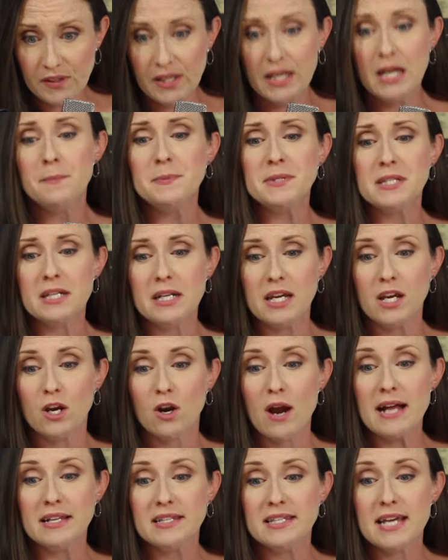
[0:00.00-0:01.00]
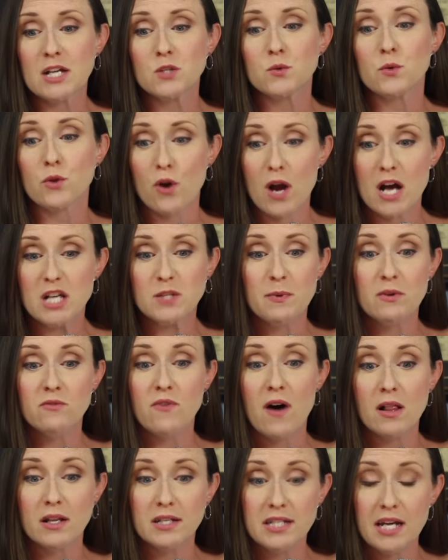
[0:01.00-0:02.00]
Gibson here had sex with her husband
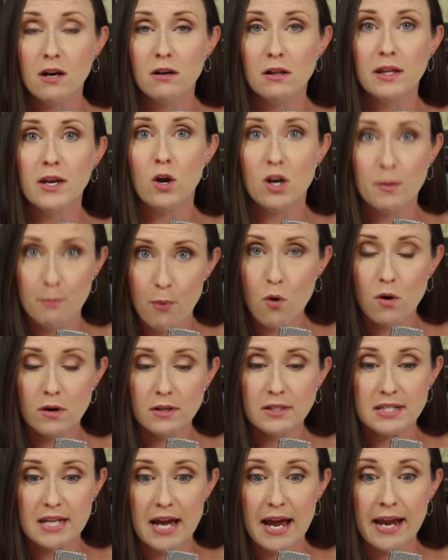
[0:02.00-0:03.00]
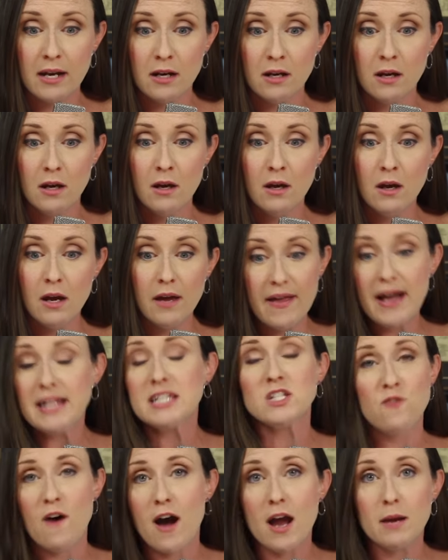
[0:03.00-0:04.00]
voluntarily on a porn site, and
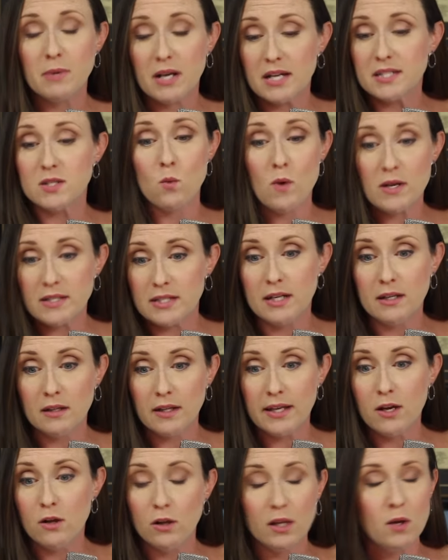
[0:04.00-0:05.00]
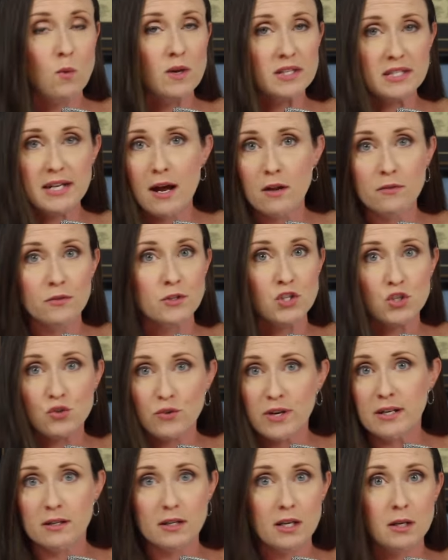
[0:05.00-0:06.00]
that's fine because it wasn't illegal, it wasn't out in the
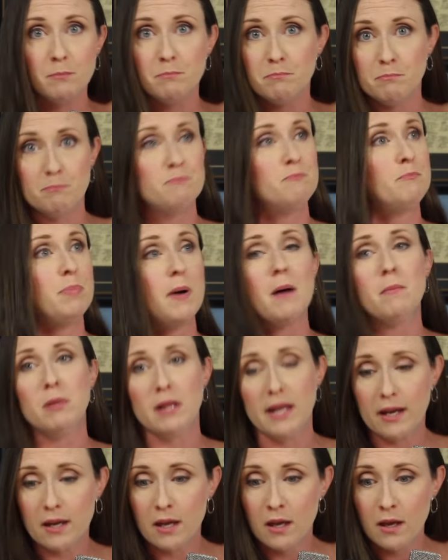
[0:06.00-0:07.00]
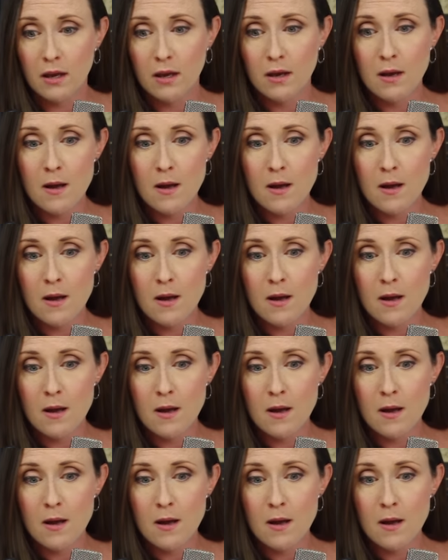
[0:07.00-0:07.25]
street in public.